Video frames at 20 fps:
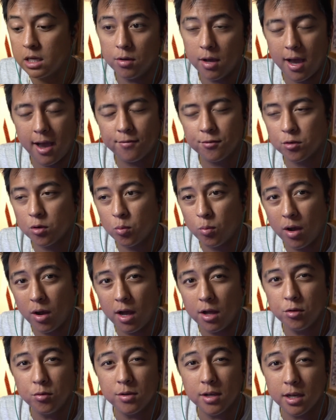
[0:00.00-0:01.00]
After a
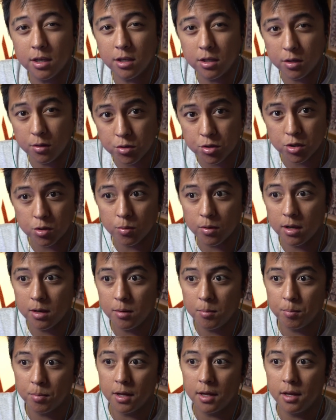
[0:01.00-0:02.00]
while, you get used to
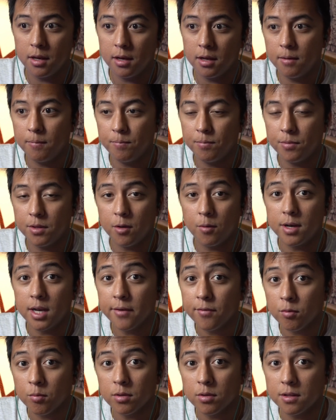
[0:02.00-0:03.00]
it, but it
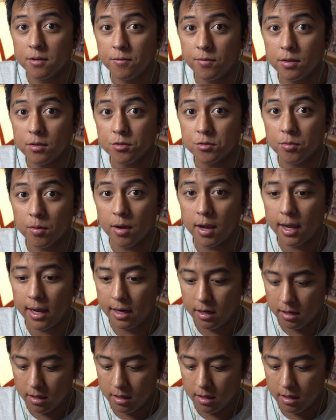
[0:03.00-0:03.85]
never really feels right.